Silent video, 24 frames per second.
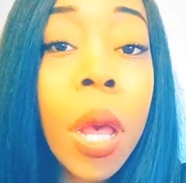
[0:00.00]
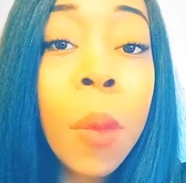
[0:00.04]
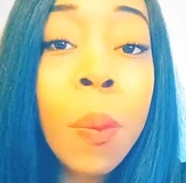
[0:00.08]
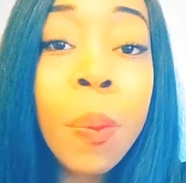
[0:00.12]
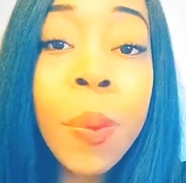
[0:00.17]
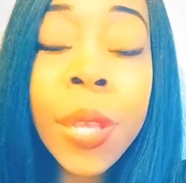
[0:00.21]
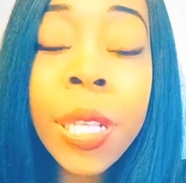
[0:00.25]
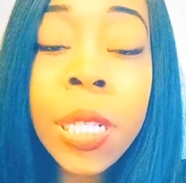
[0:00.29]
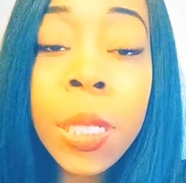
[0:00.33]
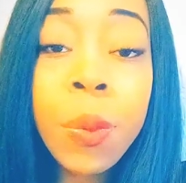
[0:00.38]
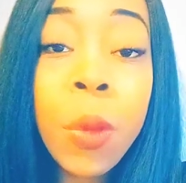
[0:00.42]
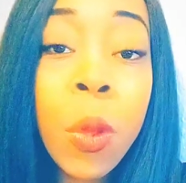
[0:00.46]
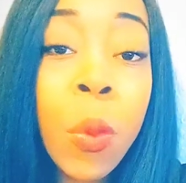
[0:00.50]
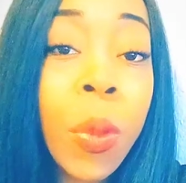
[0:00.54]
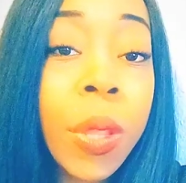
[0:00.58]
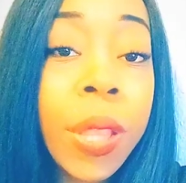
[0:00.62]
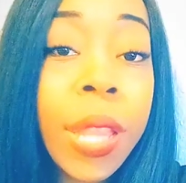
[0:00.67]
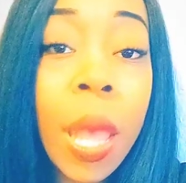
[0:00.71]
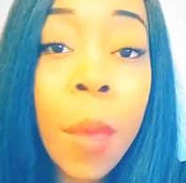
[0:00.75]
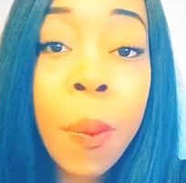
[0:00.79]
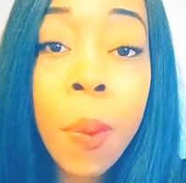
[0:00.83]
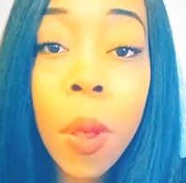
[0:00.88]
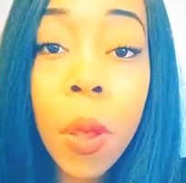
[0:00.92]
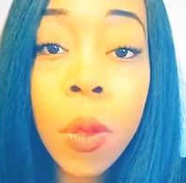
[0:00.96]
miss me with
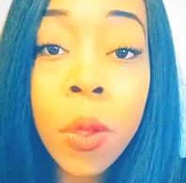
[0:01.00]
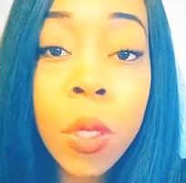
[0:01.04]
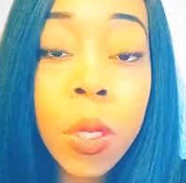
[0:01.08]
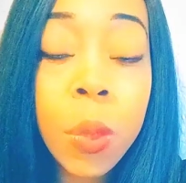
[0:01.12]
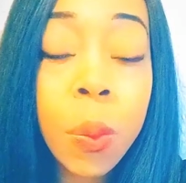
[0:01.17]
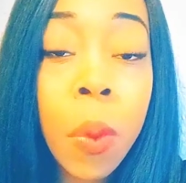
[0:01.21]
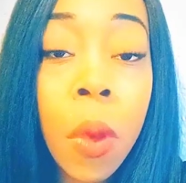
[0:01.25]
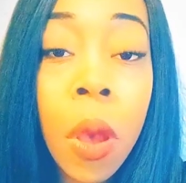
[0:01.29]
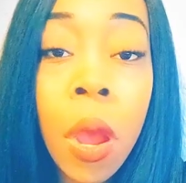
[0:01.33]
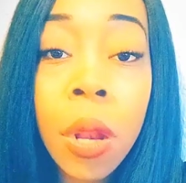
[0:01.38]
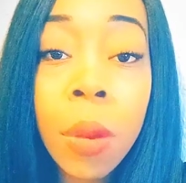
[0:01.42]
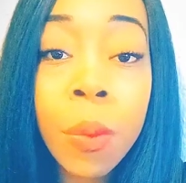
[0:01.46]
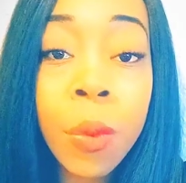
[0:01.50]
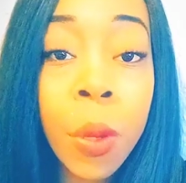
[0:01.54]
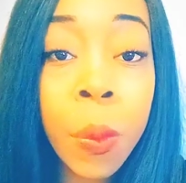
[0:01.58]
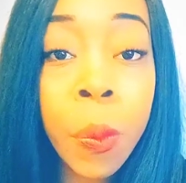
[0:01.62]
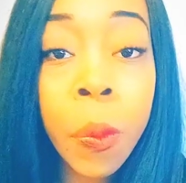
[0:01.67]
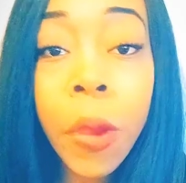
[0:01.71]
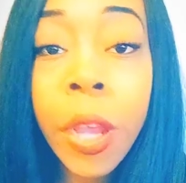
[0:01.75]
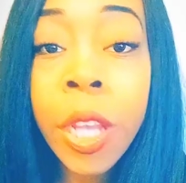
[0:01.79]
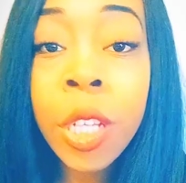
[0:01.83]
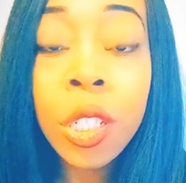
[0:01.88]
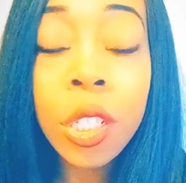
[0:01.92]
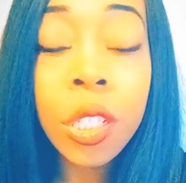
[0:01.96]
that postpartum
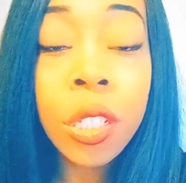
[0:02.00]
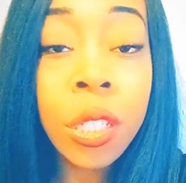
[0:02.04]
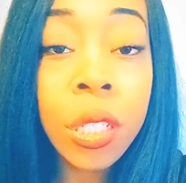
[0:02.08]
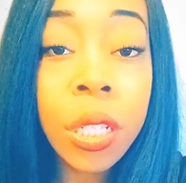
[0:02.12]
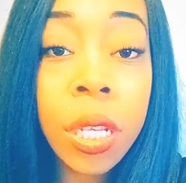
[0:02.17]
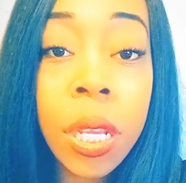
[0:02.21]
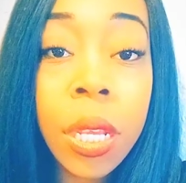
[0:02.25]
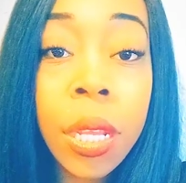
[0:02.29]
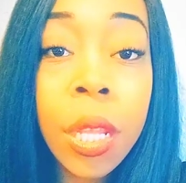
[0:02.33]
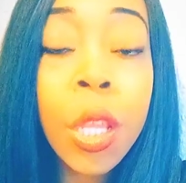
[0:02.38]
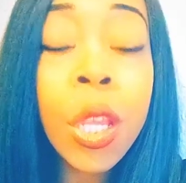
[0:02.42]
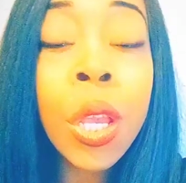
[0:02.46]
depression shit.